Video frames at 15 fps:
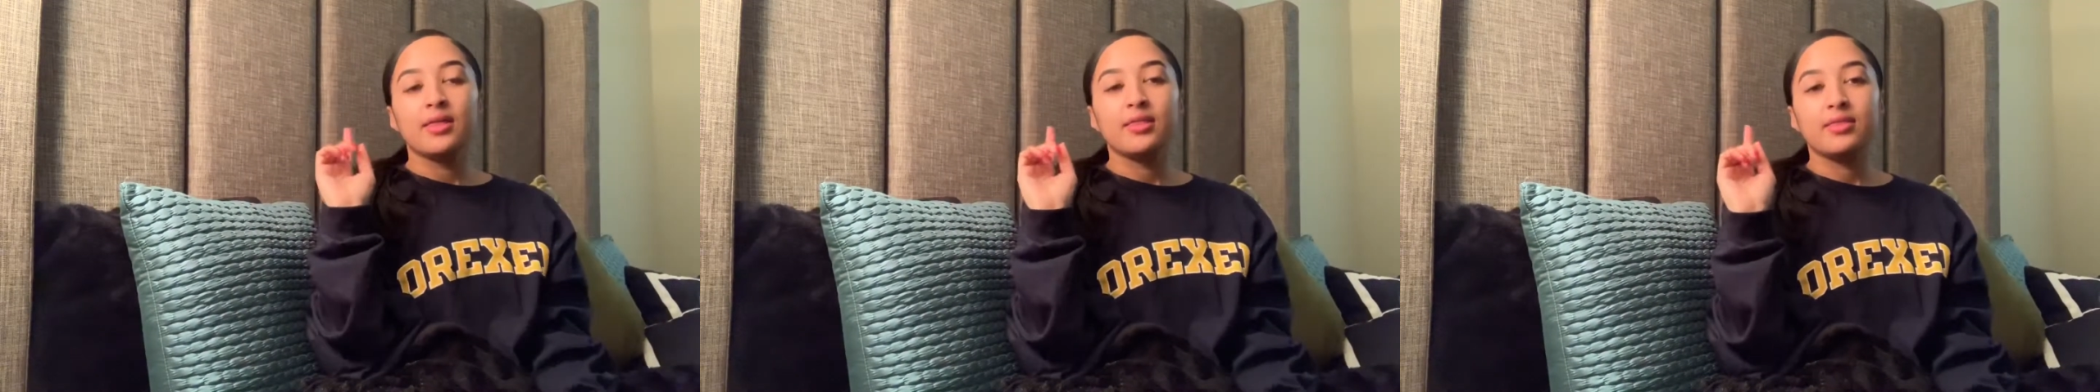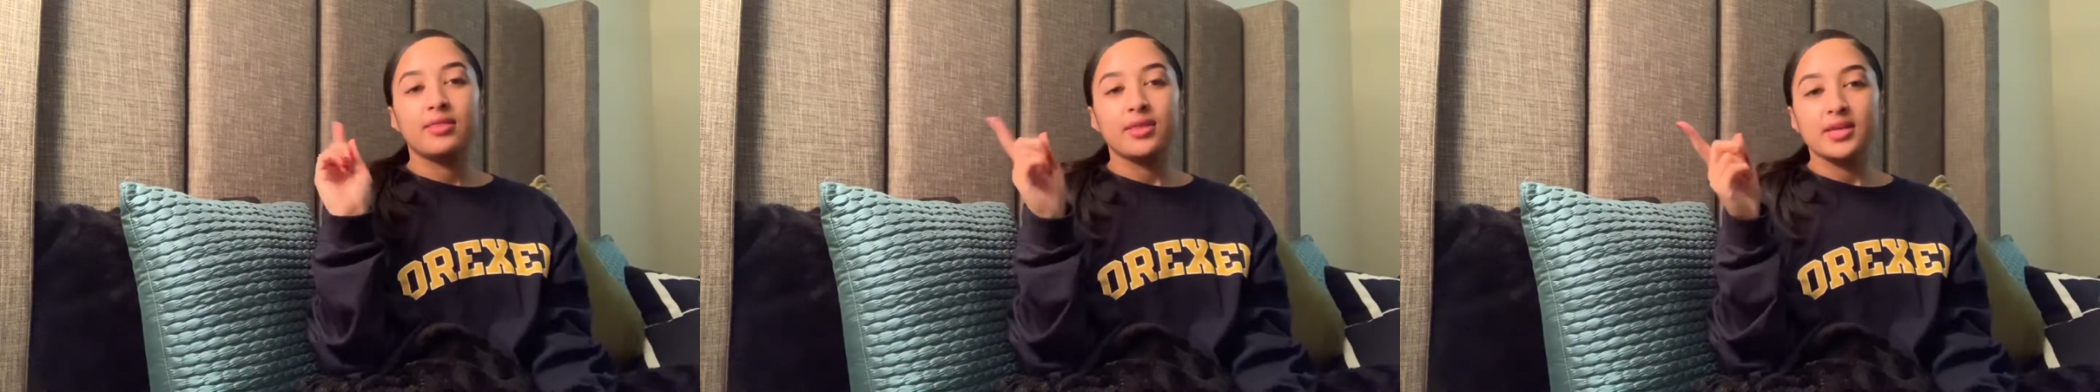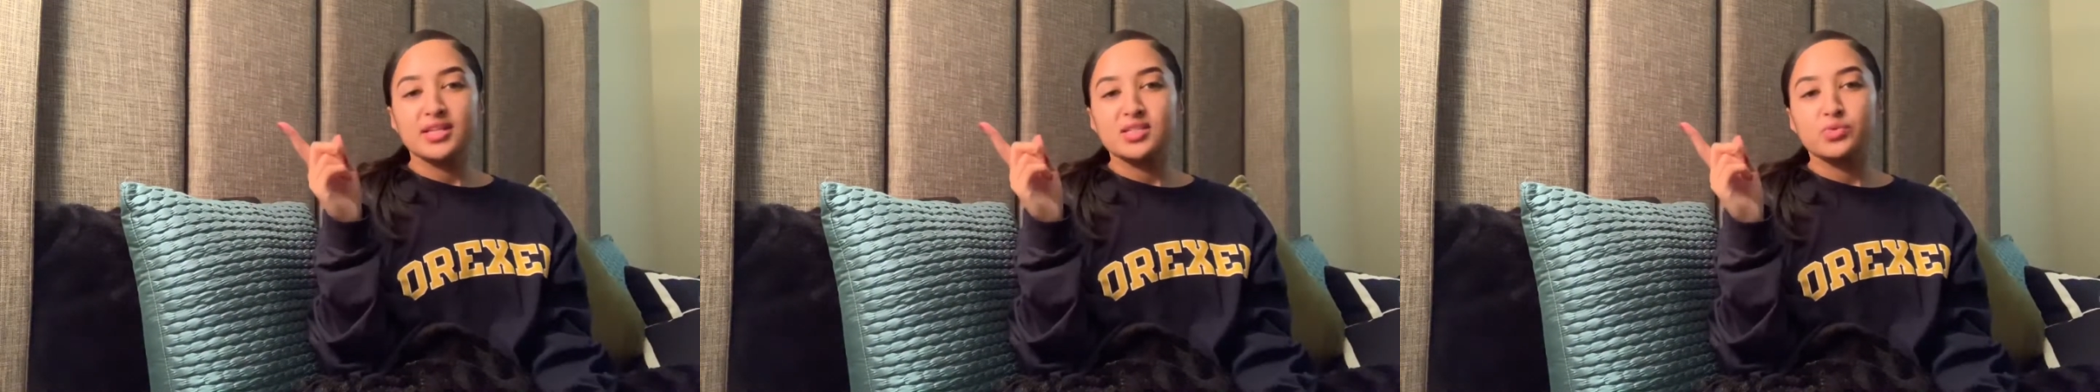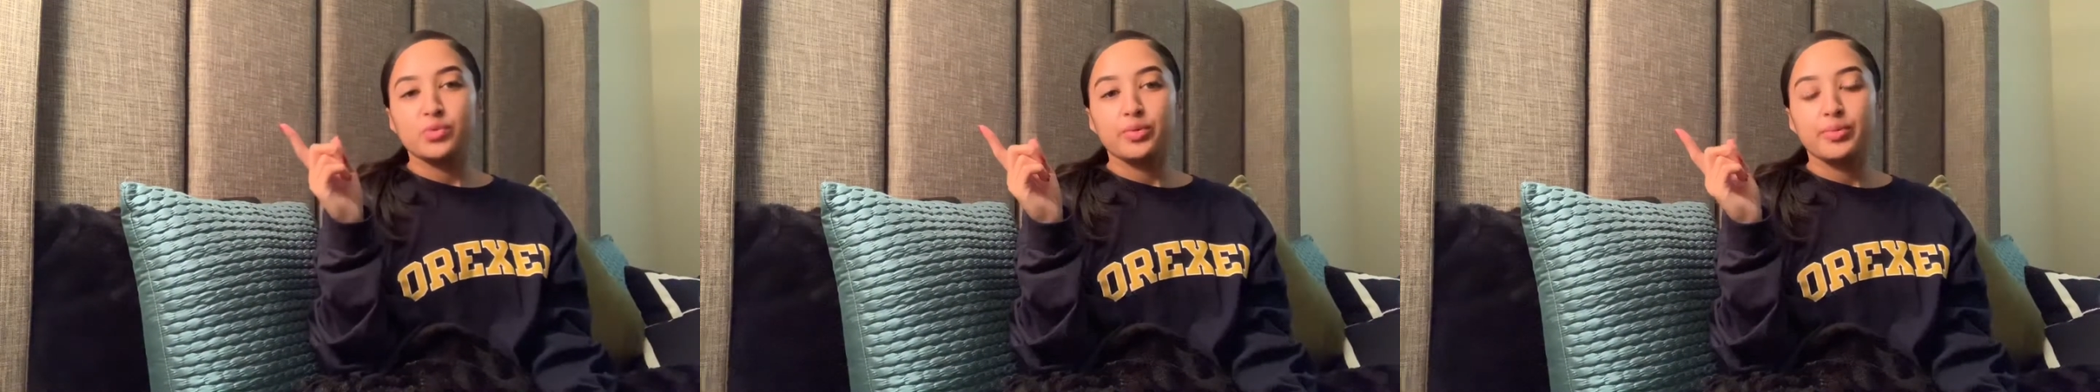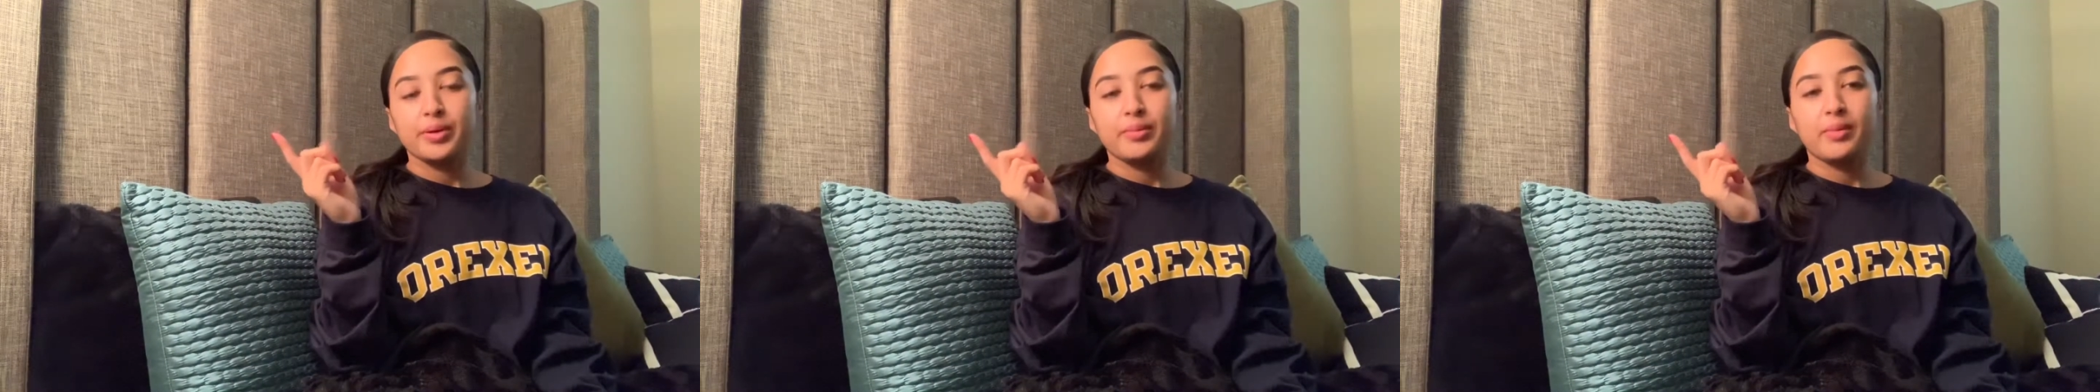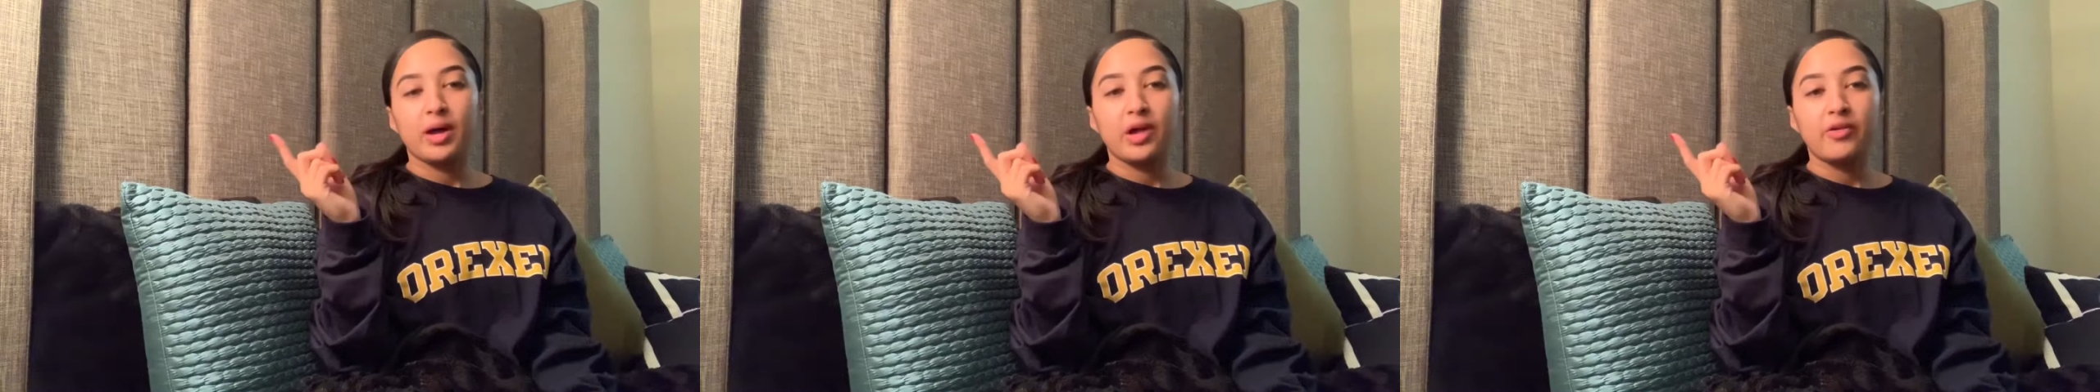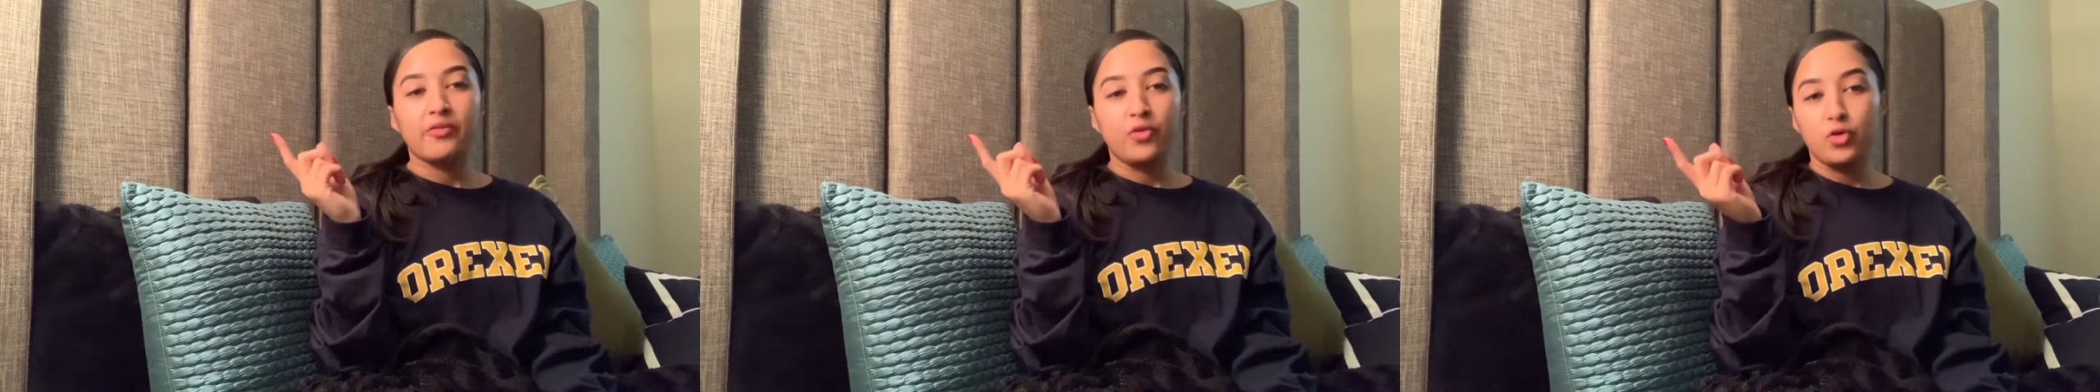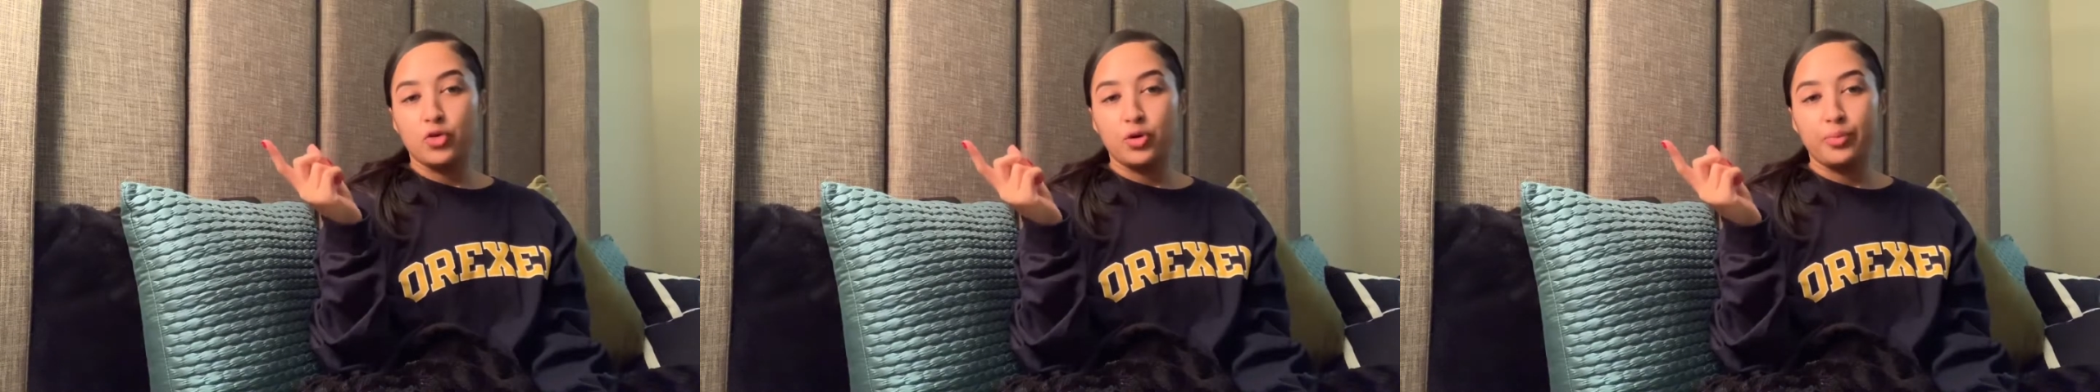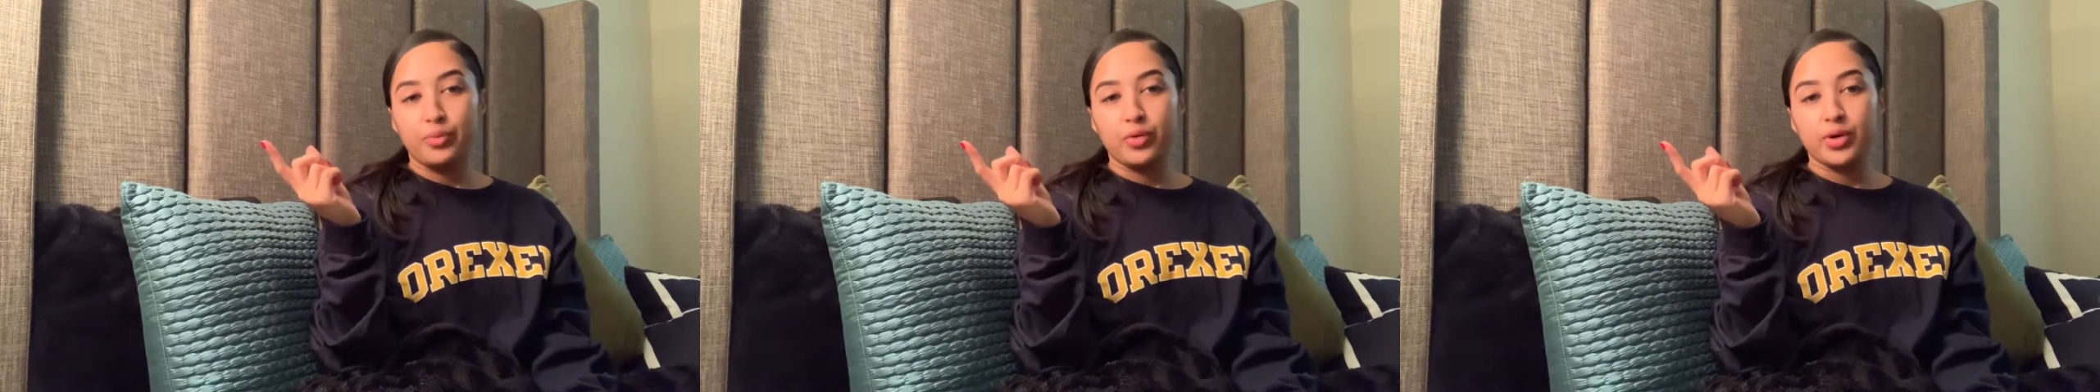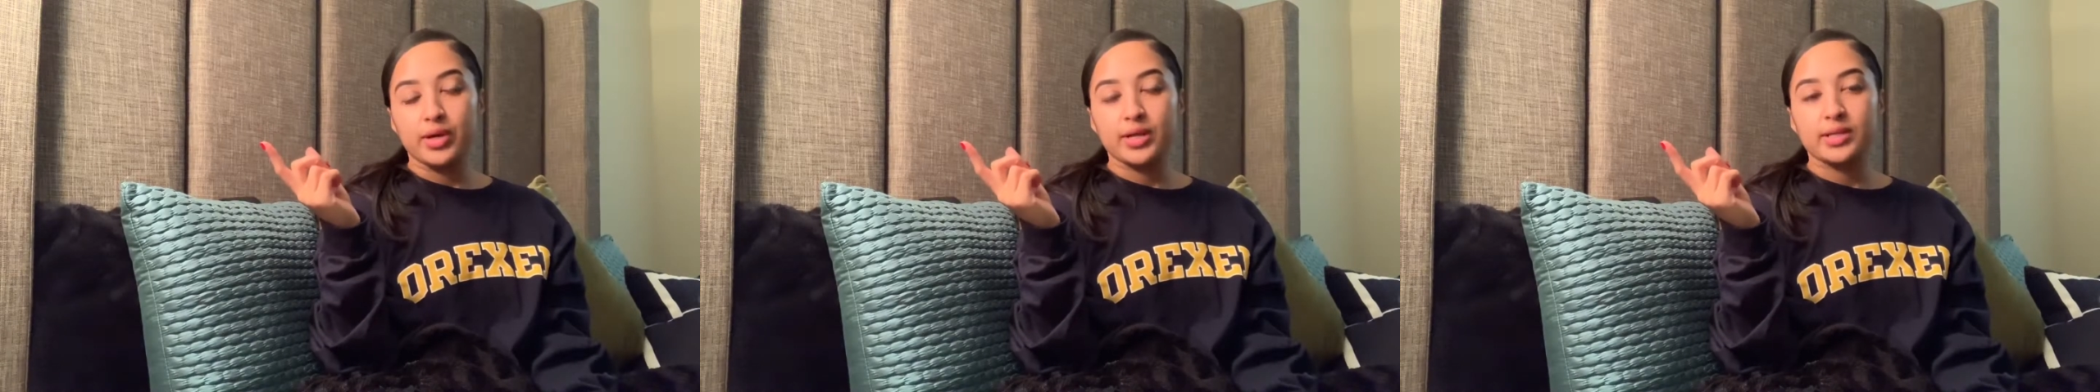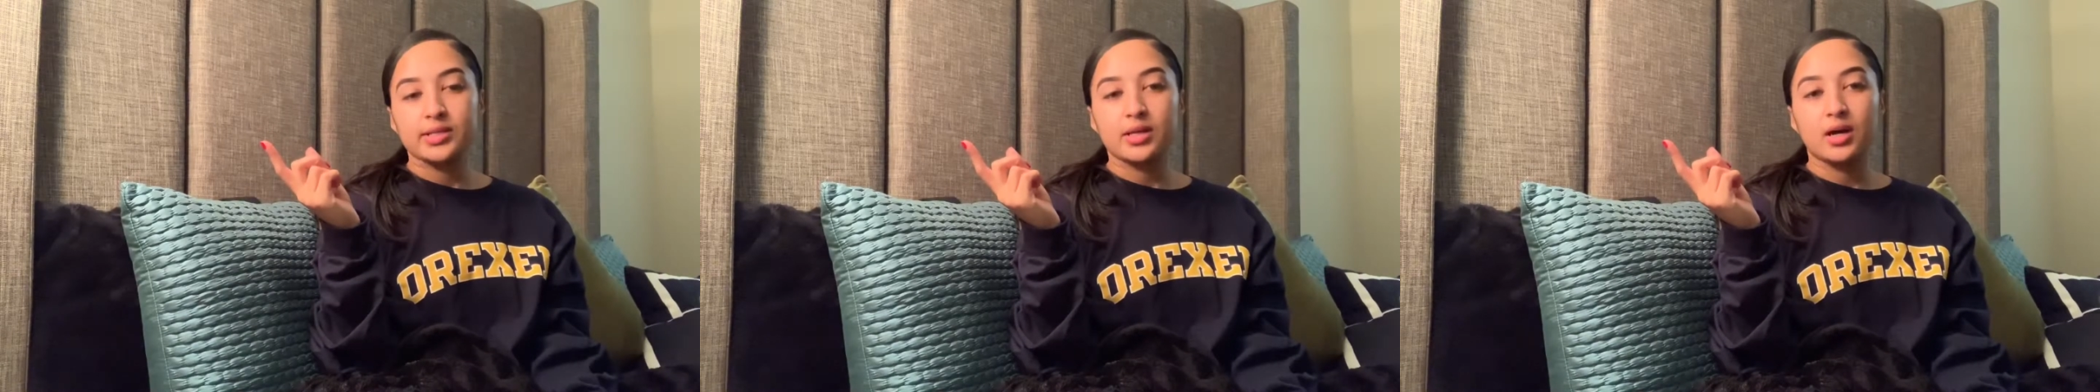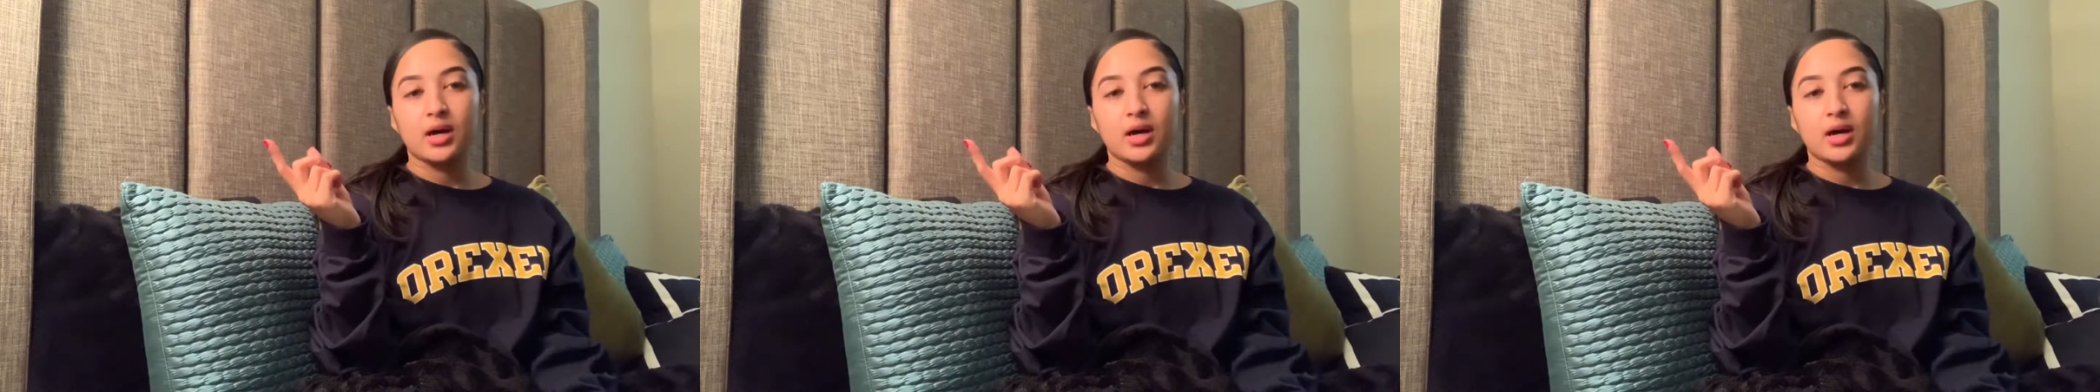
this would be my focal point